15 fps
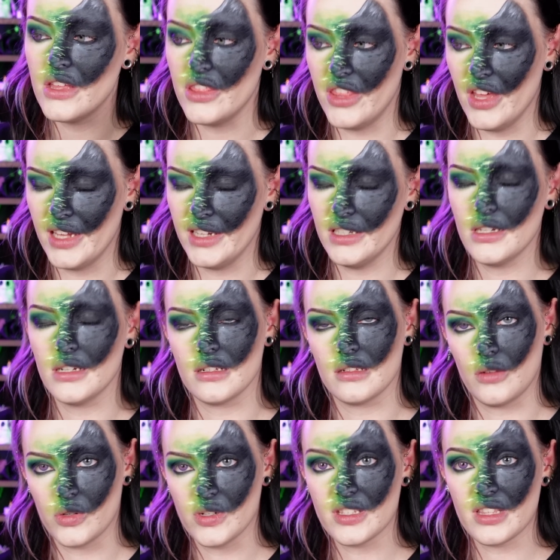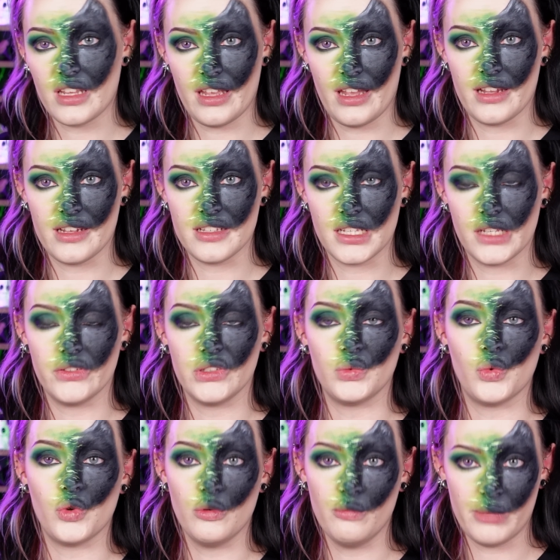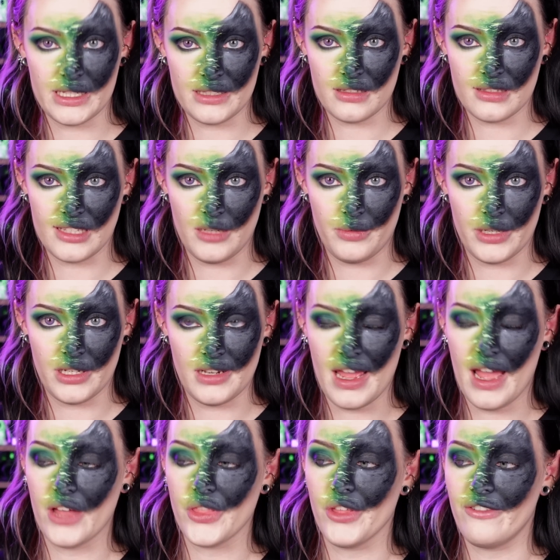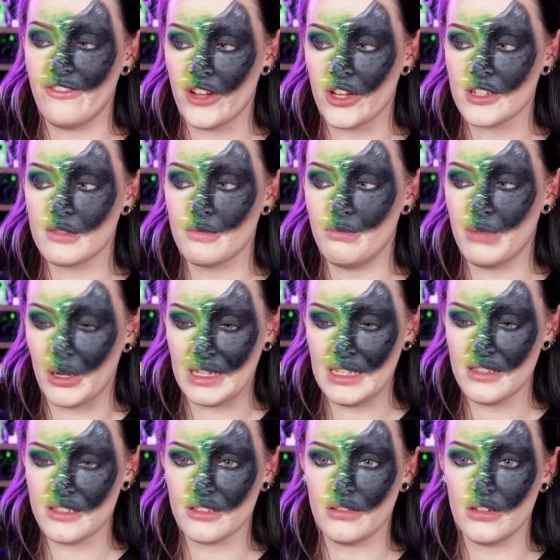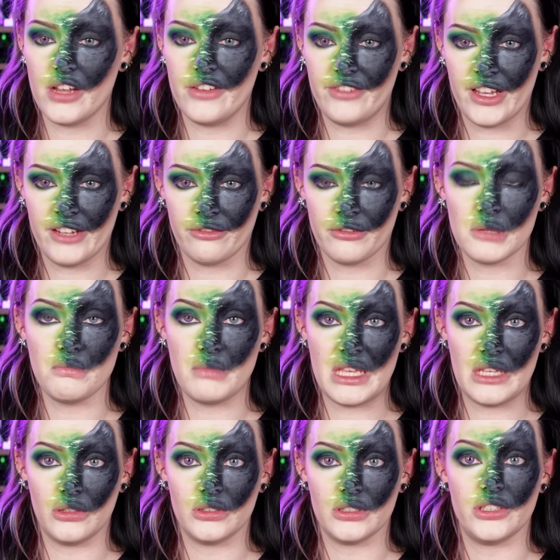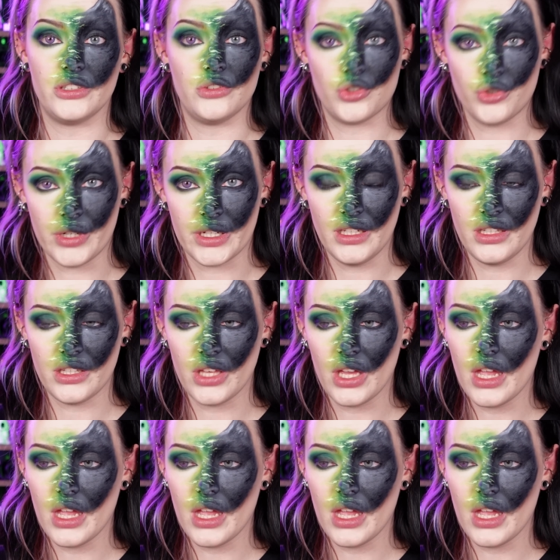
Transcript: Then, as long as the cat is given a warm bed to sleep in and the first bite of every meal and drink,